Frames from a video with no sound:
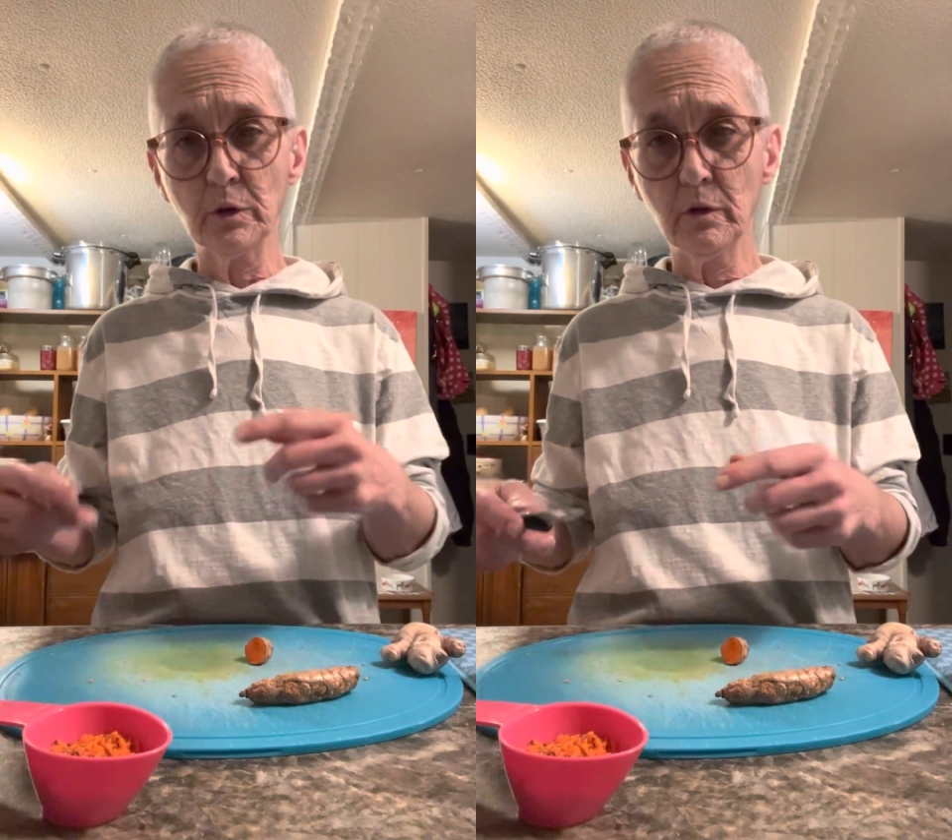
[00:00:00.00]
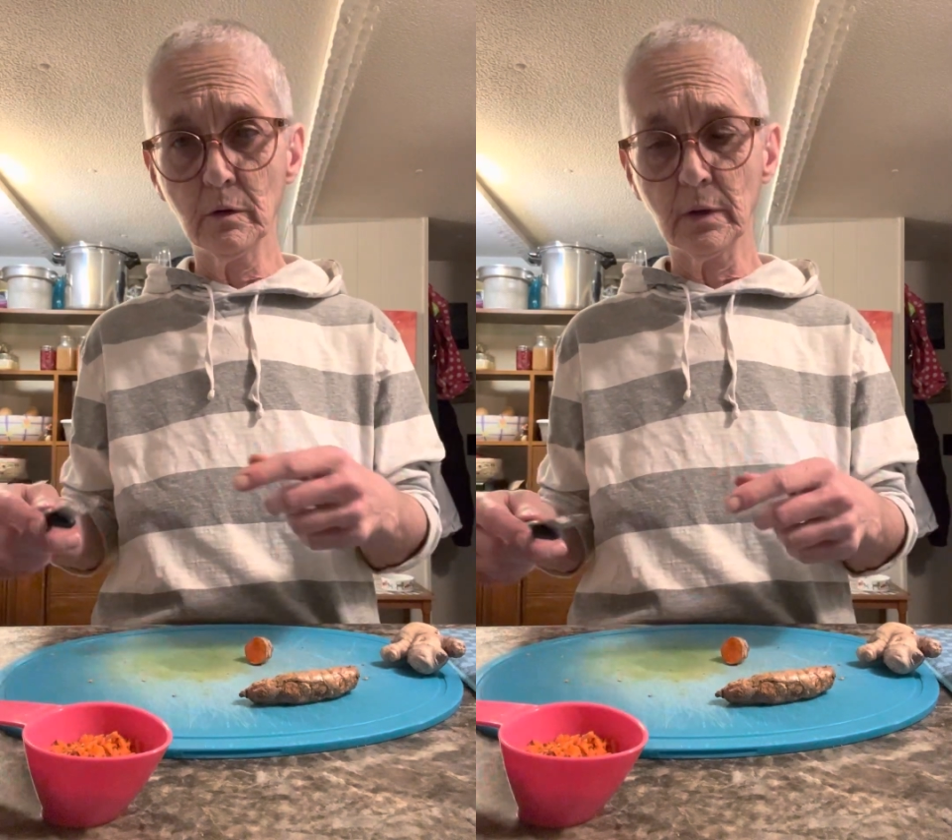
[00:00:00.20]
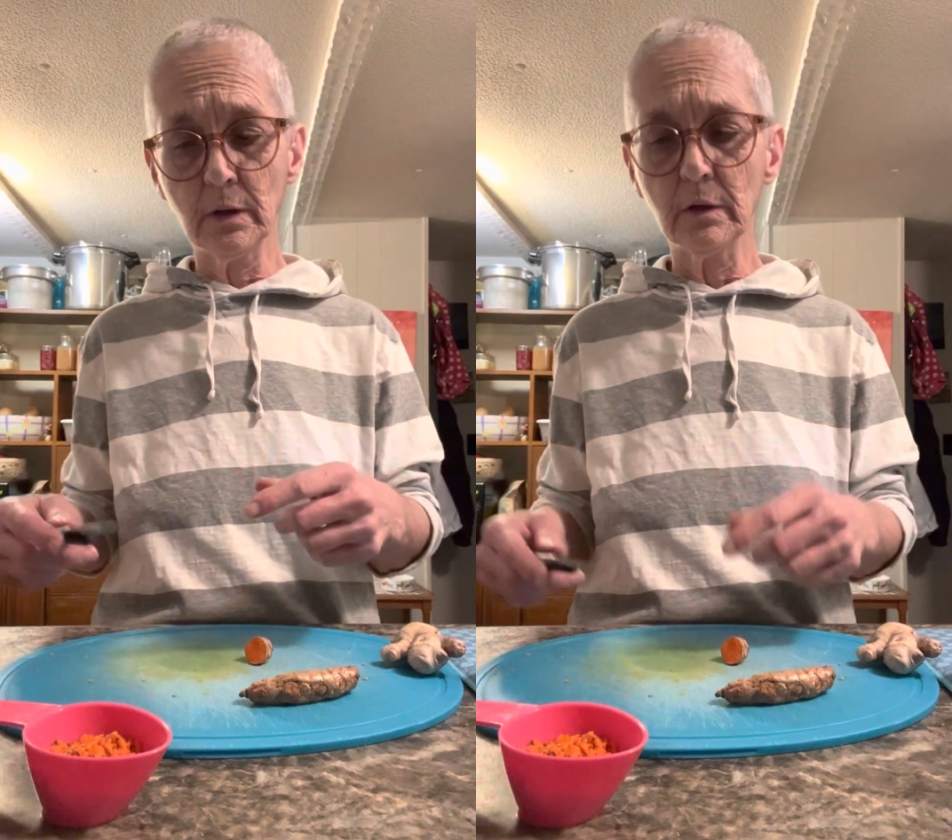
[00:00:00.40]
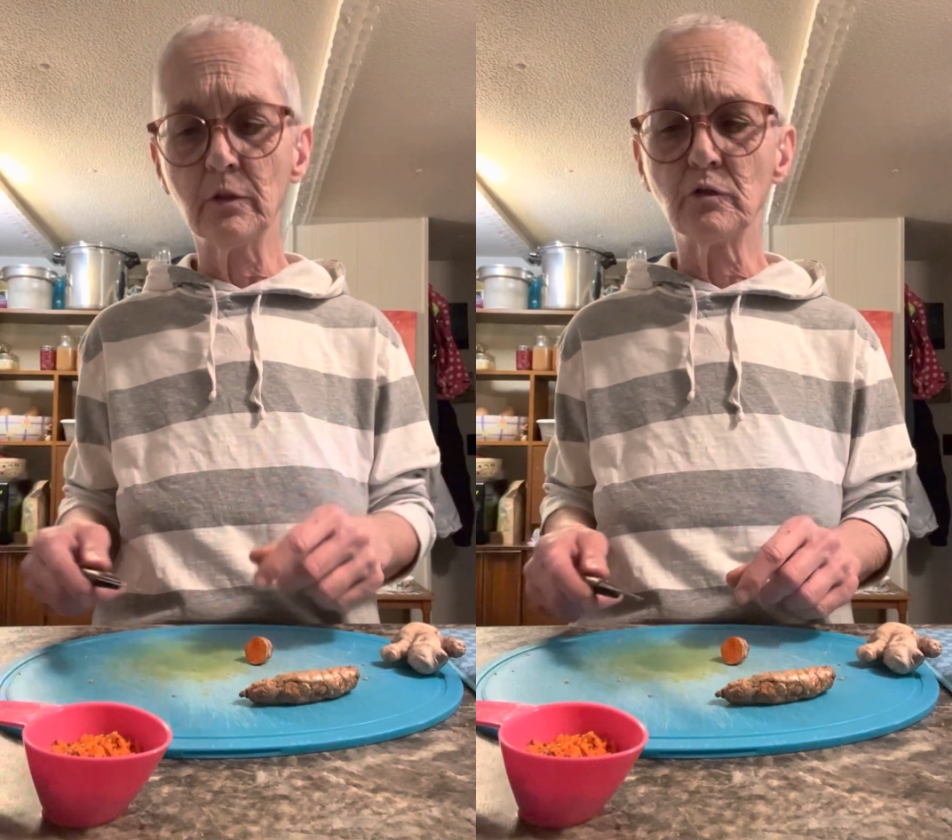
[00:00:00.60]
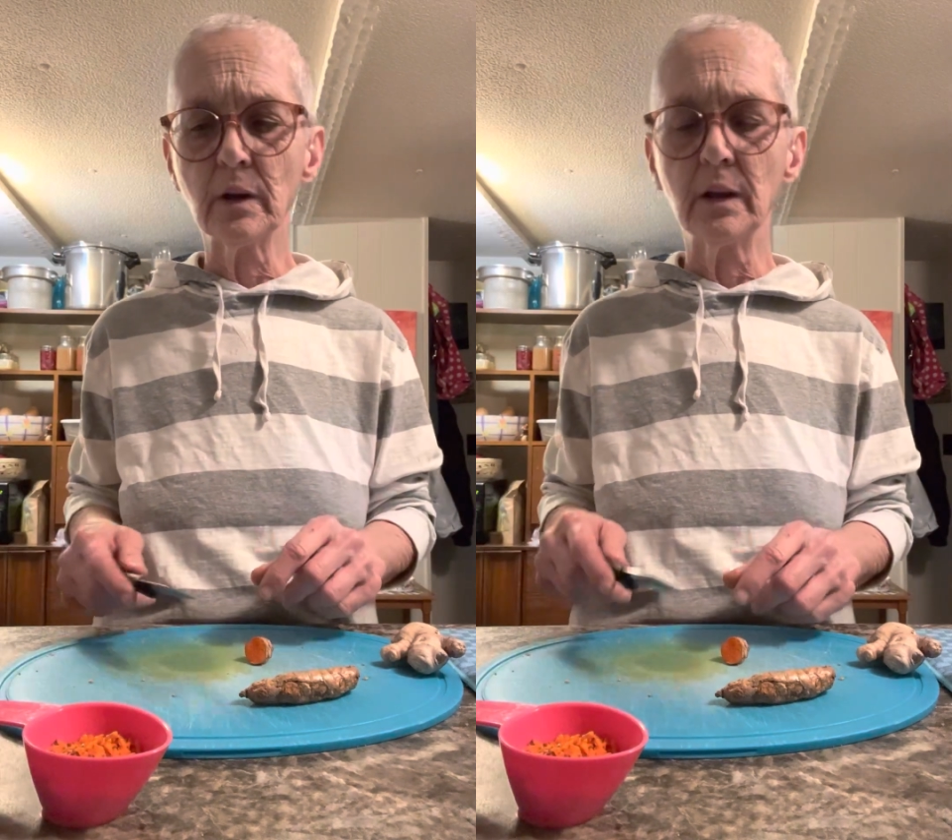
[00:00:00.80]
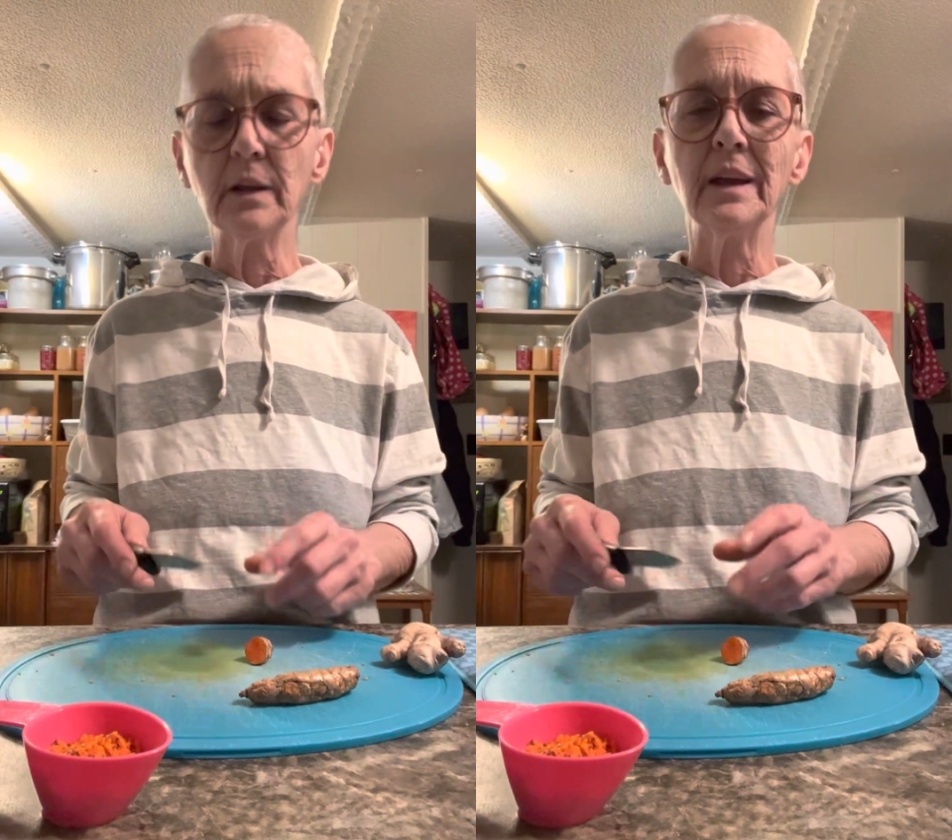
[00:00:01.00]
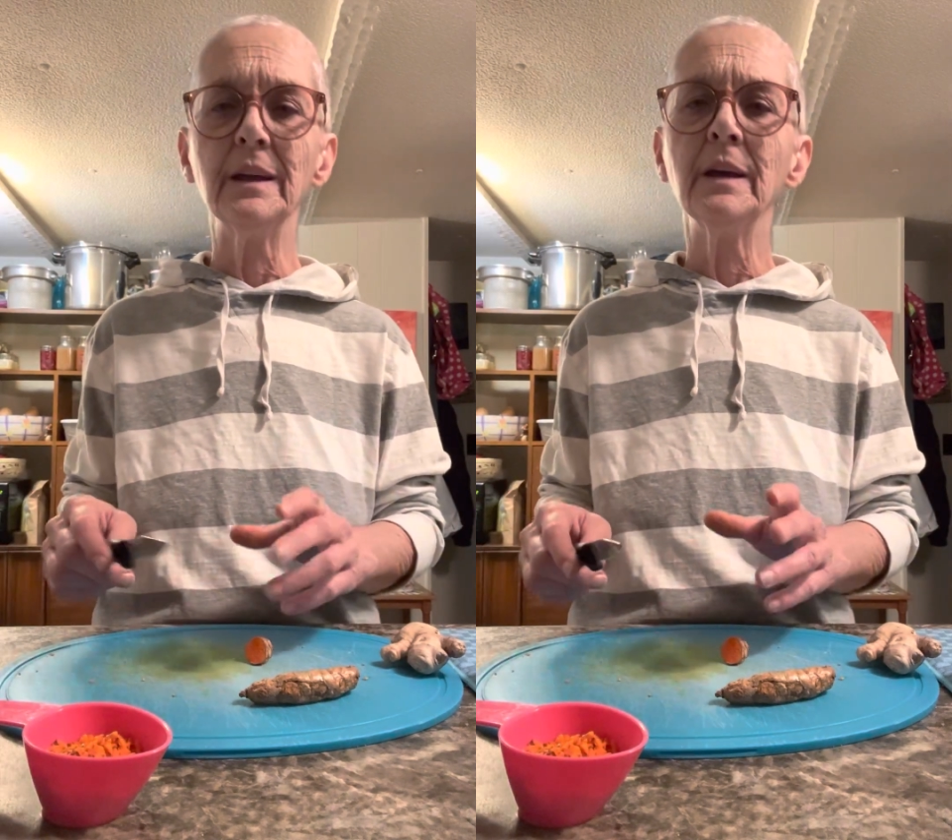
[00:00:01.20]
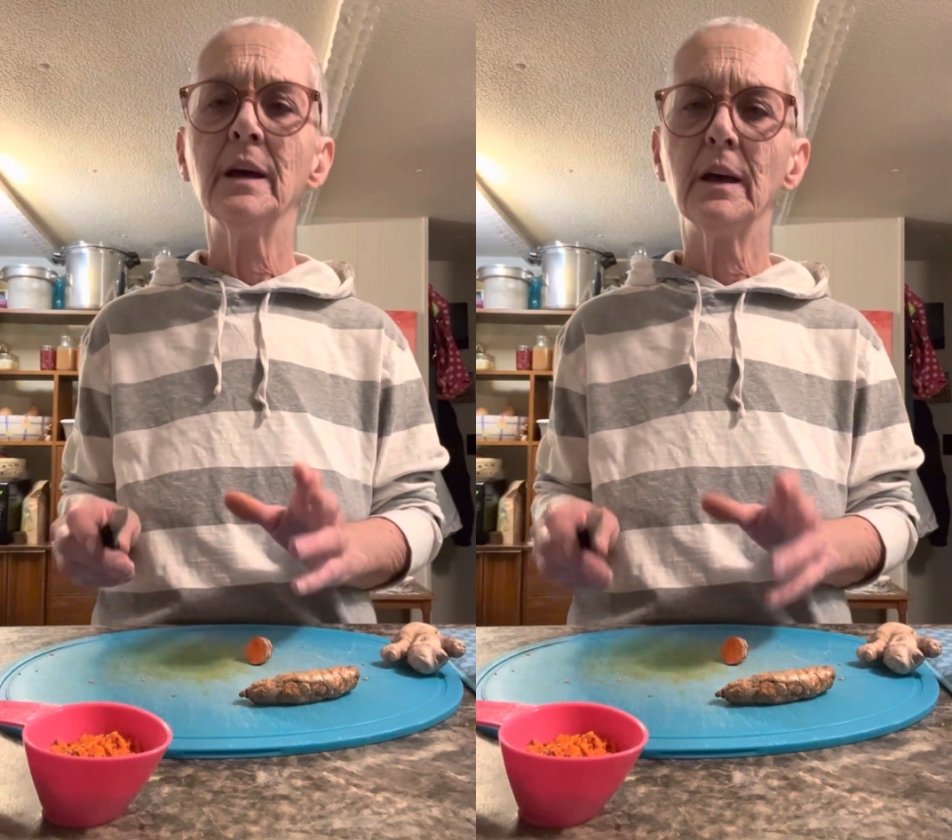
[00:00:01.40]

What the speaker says: doing is try to get